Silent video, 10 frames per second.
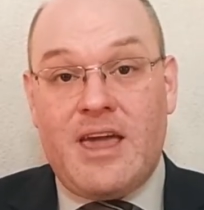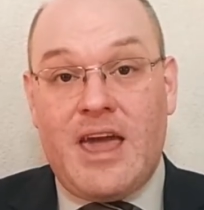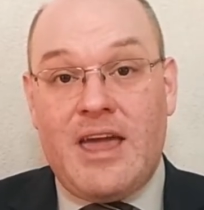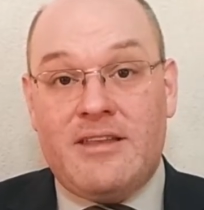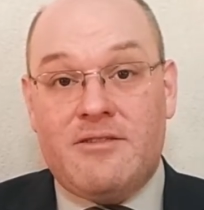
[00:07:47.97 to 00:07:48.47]

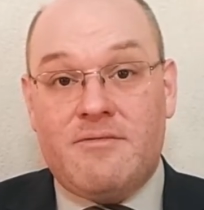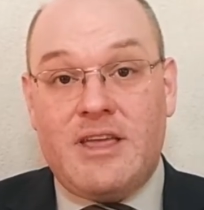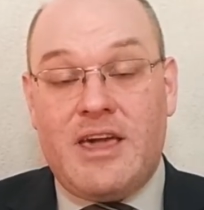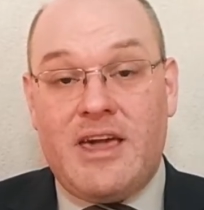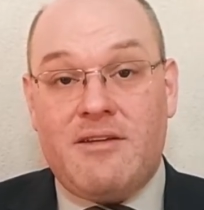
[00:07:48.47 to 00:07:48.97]
And
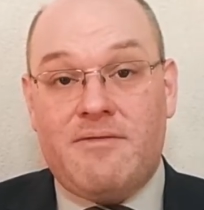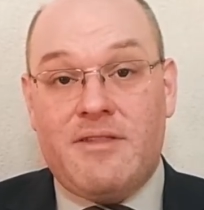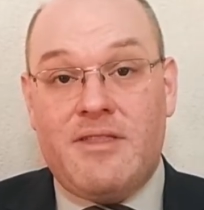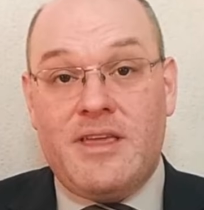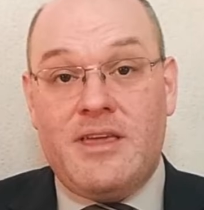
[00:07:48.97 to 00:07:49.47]
we
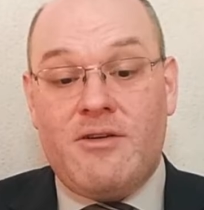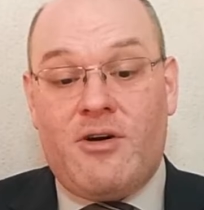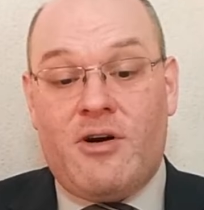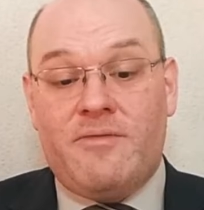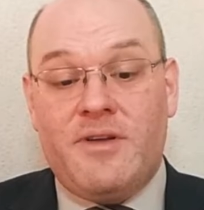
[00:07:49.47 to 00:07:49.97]
have the
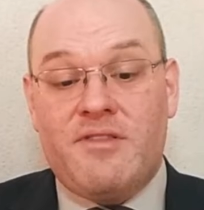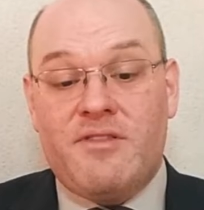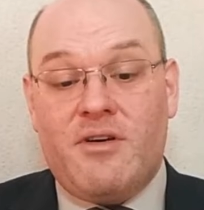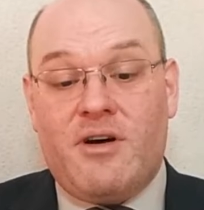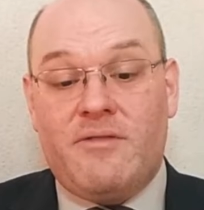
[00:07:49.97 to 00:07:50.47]

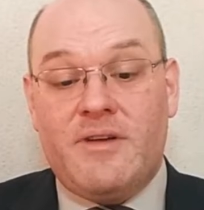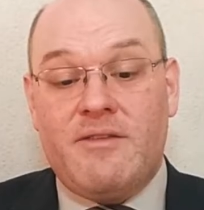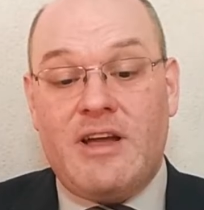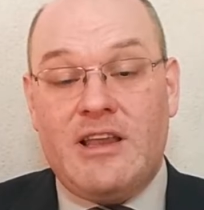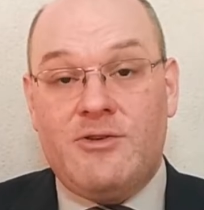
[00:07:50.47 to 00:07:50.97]
Office of
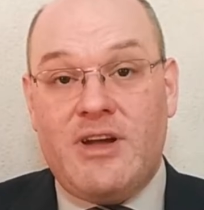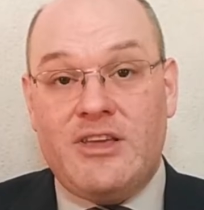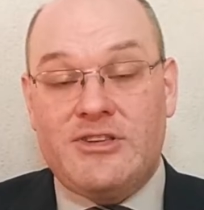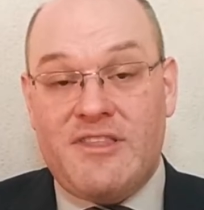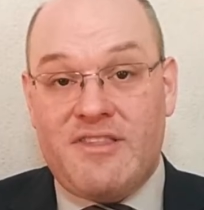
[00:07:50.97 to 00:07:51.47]

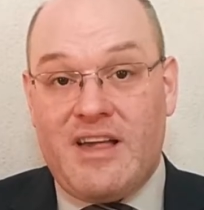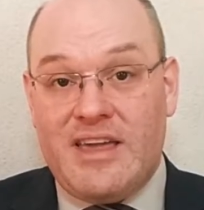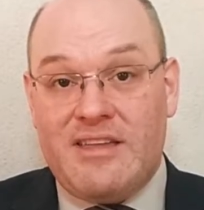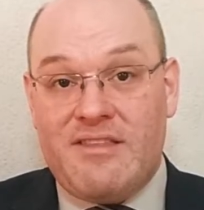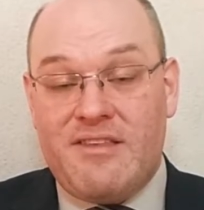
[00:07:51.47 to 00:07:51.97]
Evaluation
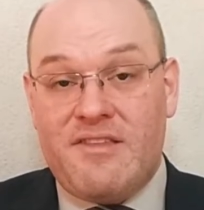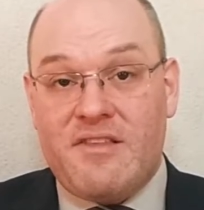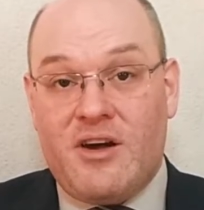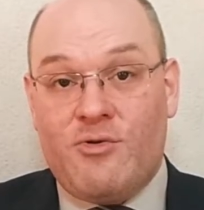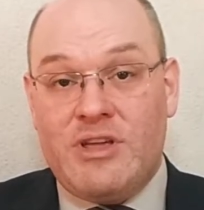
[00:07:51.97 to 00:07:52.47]

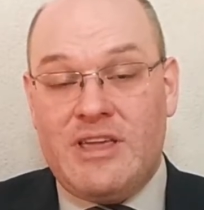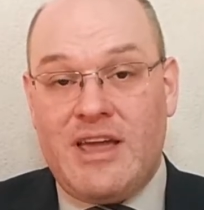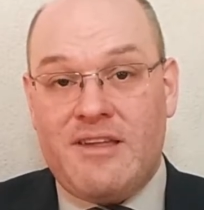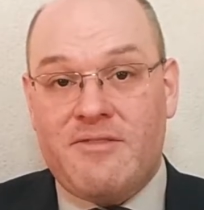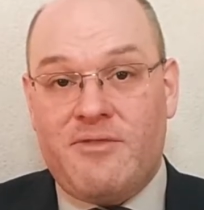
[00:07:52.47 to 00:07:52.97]
Sciences,
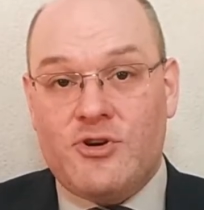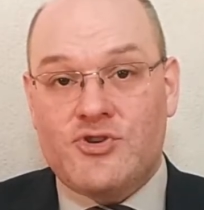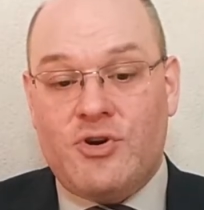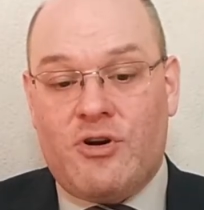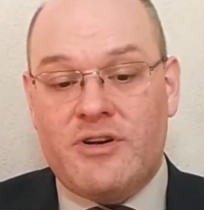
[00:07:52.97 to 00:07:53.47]
OES for
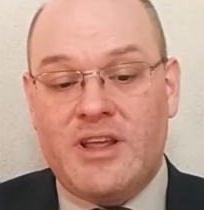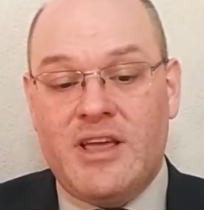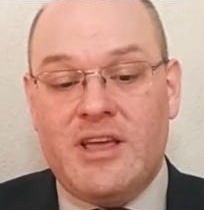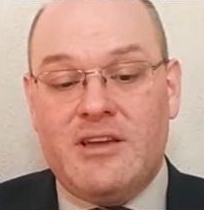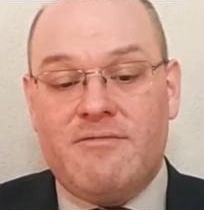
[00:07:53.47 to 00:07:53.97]
short,
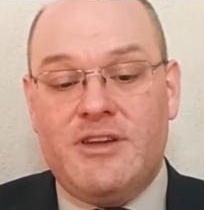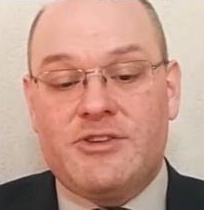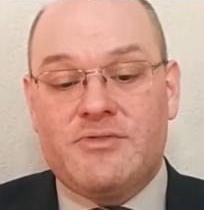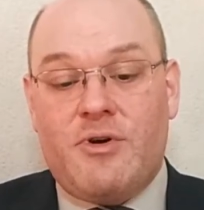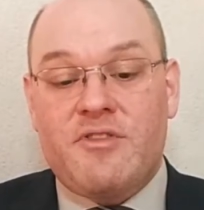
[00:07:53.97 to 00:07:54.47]

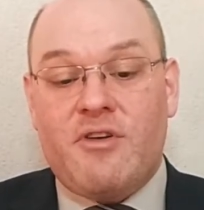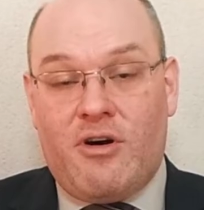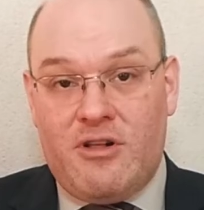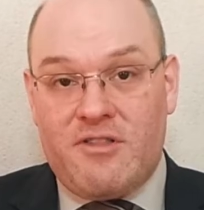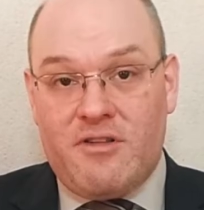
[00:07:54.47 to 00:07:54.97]
which was
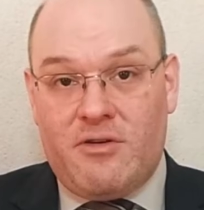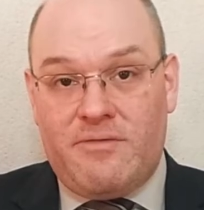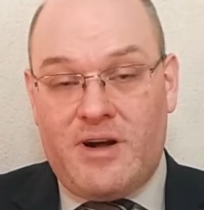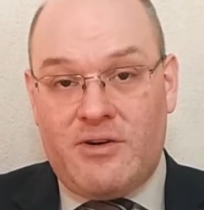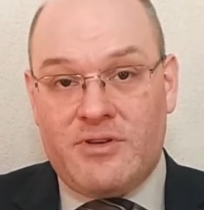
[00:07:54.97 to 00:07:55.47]
also
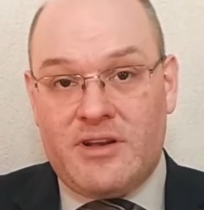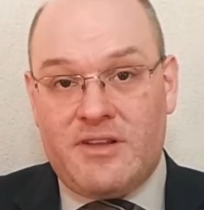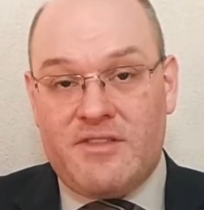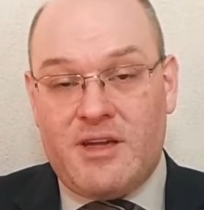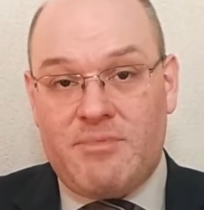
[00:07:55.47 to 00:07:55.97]

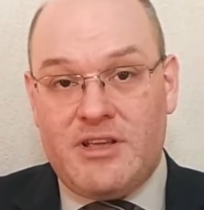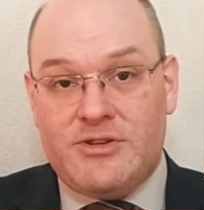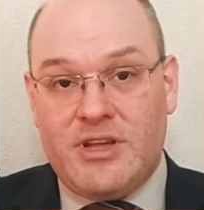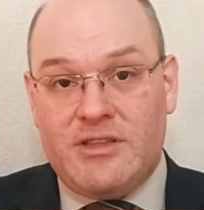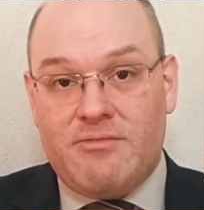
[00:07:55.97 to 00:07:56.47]

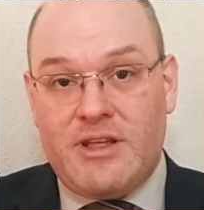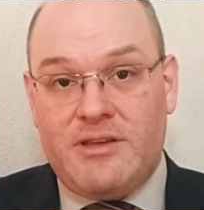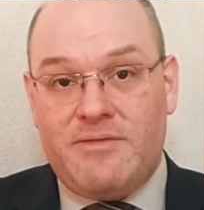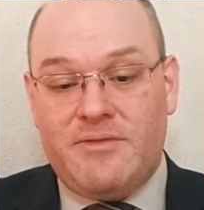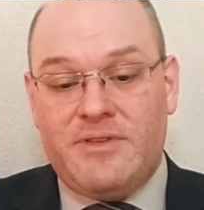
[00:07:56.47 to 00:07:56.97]
established in
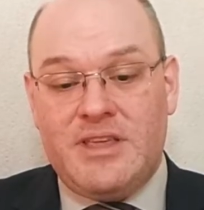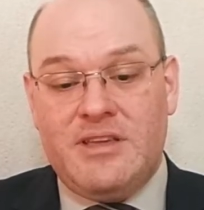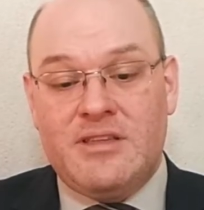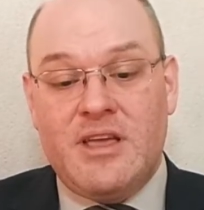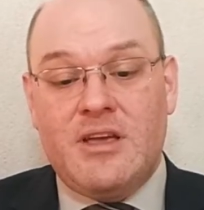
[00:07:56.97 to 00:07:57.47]

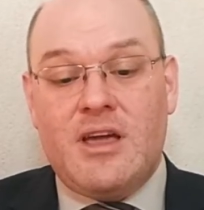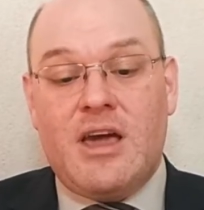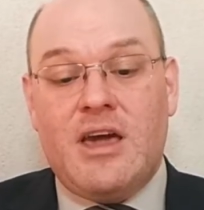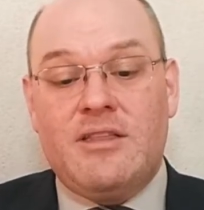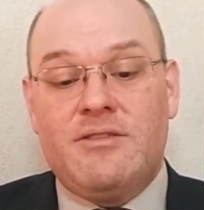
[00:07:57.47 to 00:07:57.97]
2015,
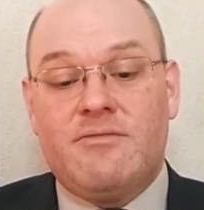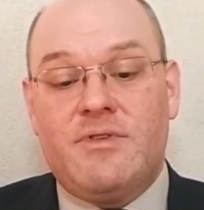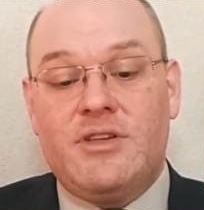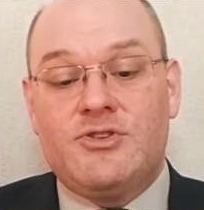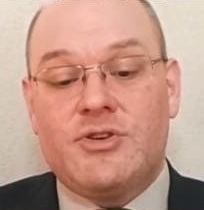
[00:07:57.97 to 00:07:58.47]
and
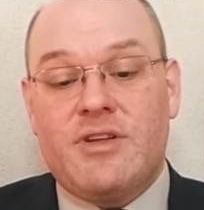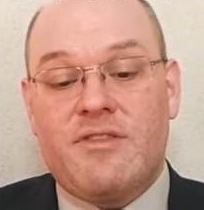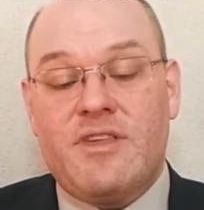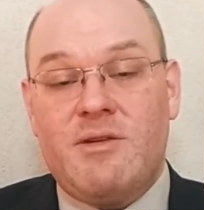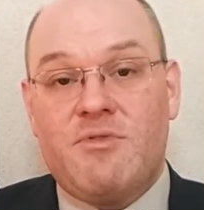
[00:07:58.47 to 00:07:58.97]
which
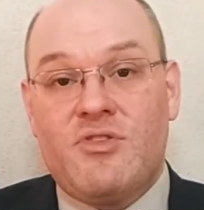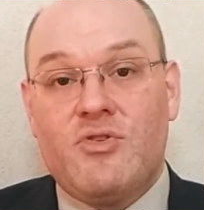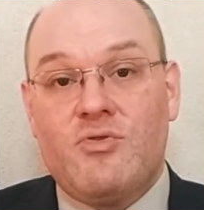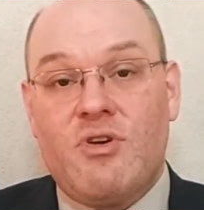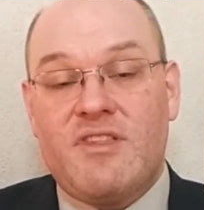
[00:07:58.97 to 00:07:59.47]
seems to